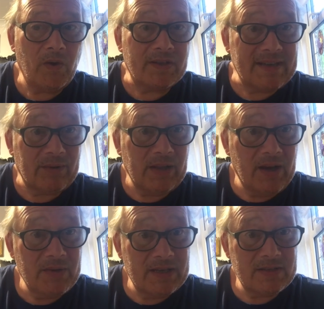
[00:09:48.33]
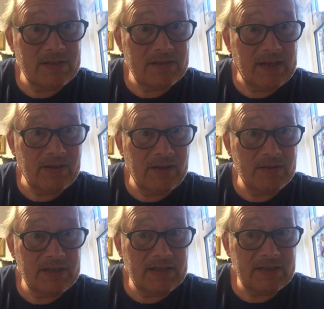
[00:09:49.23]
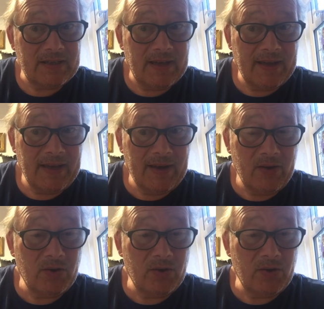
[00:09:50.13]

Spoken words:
you can download it.